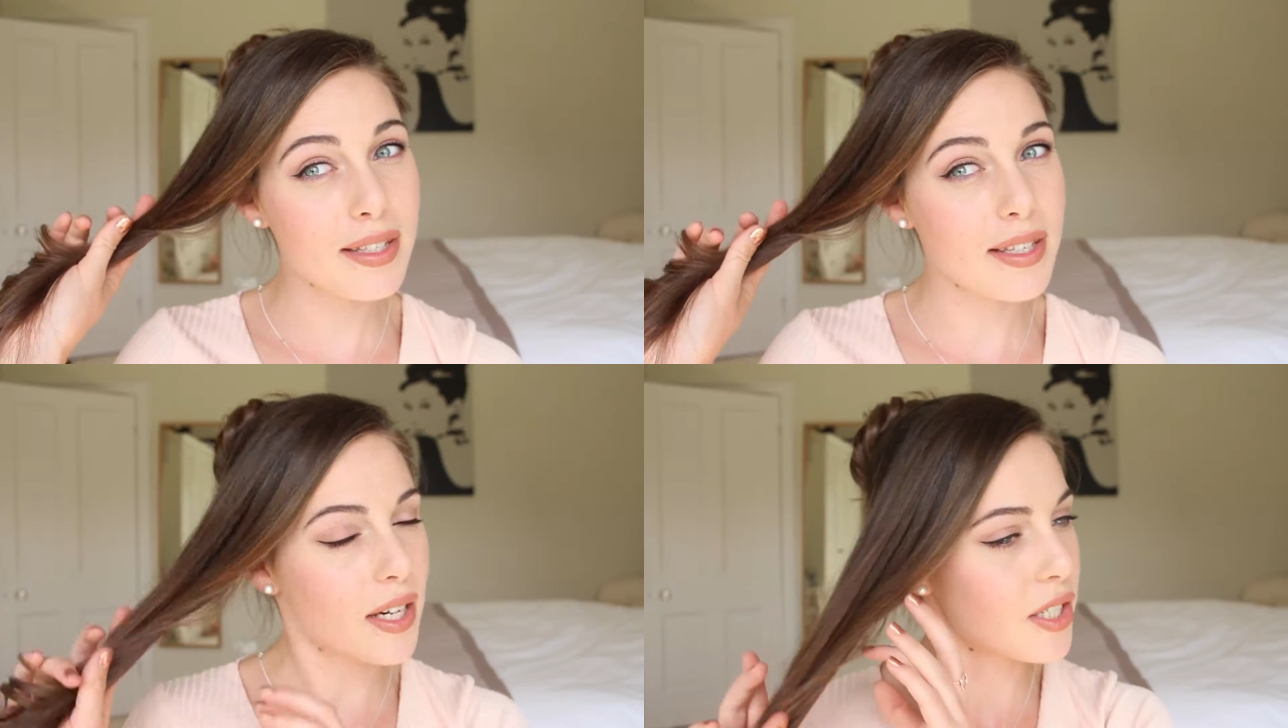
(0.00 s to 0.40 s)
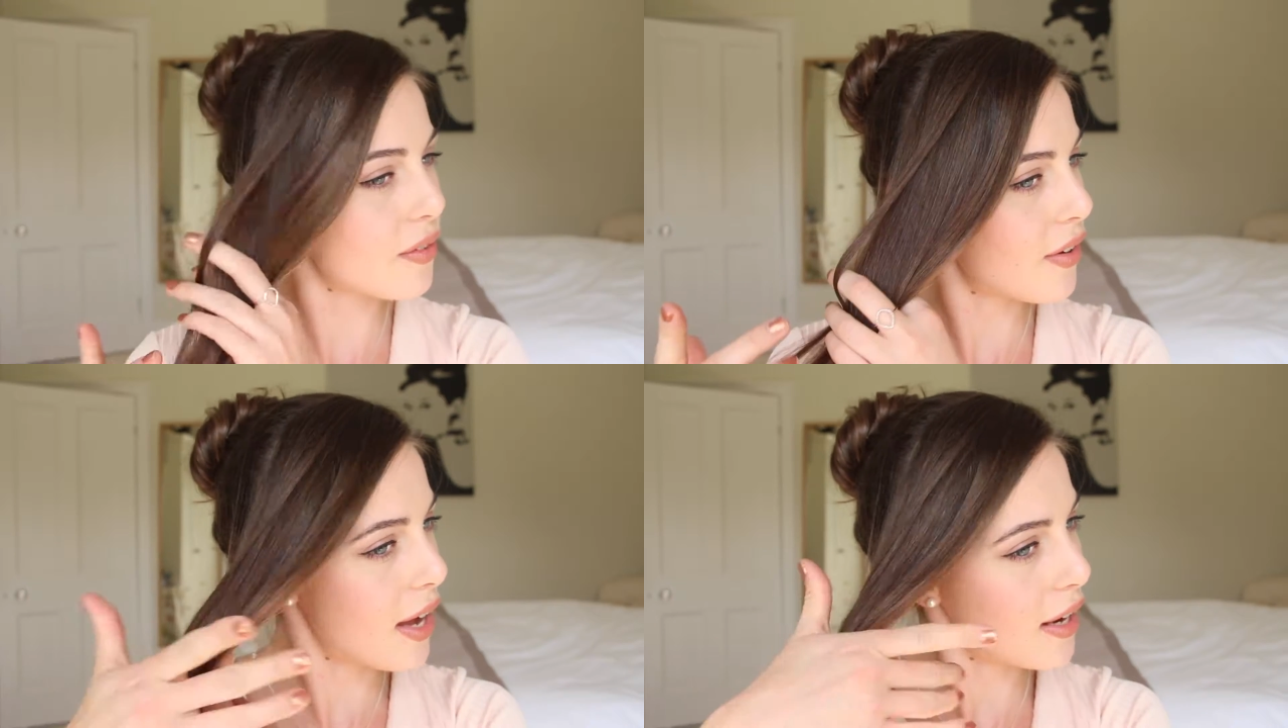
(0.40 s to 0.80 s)
this
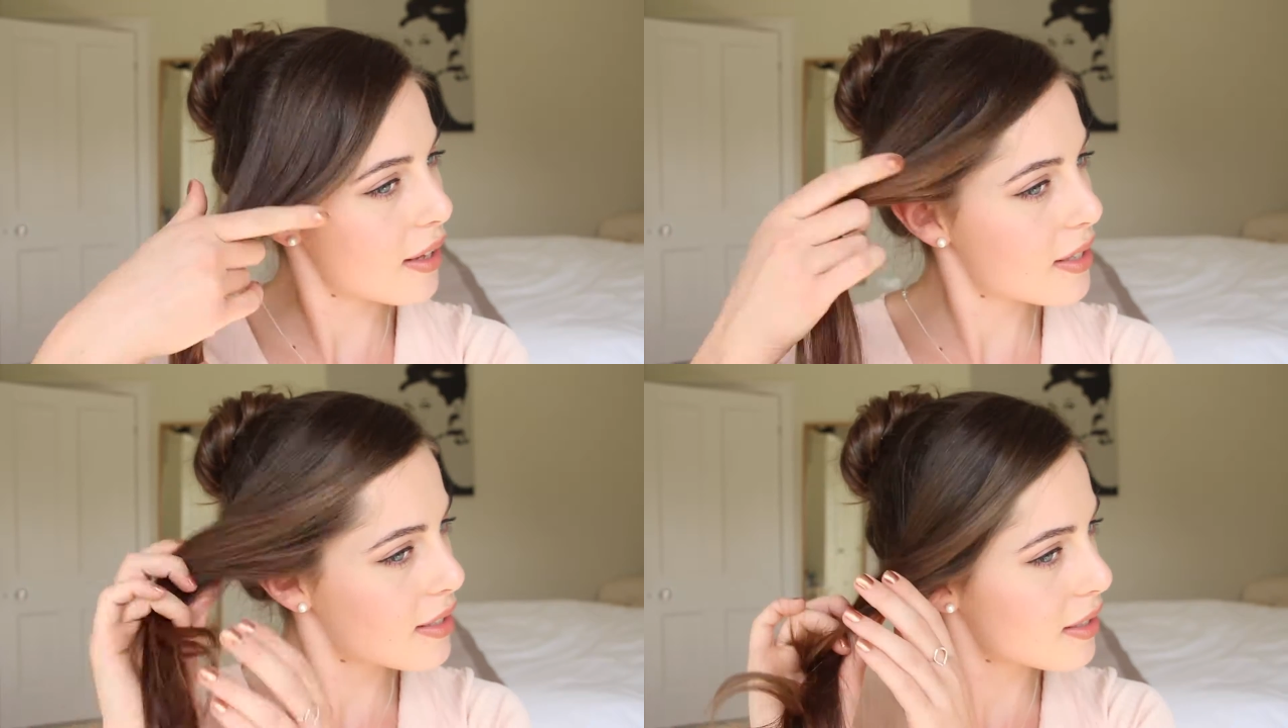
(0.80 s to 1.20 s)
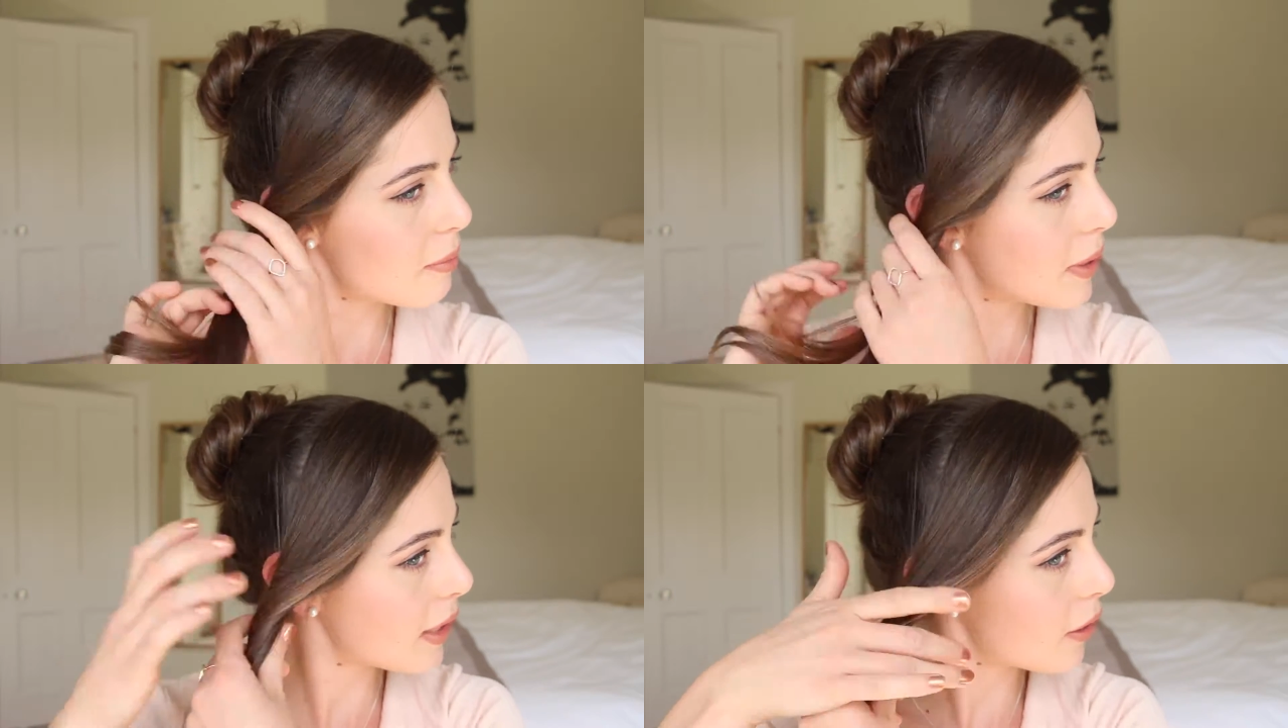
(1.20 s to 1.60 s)
section of hair, now this is
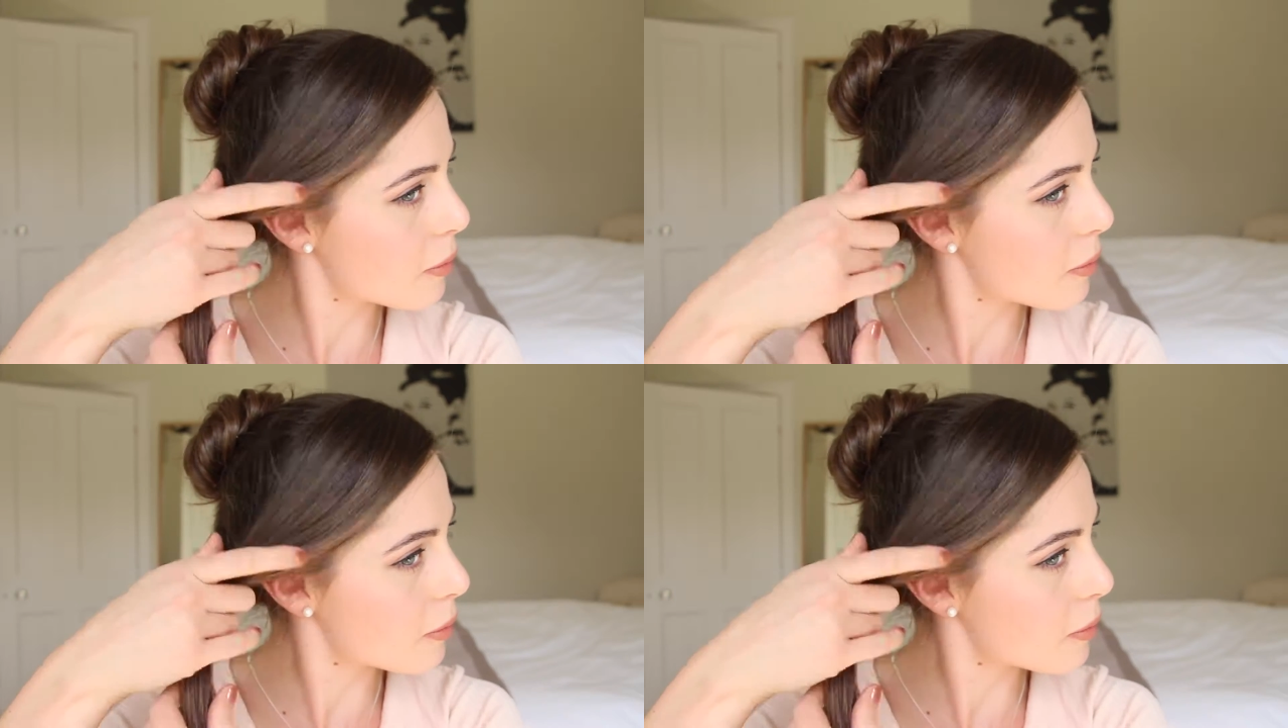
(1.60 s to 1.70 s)
completely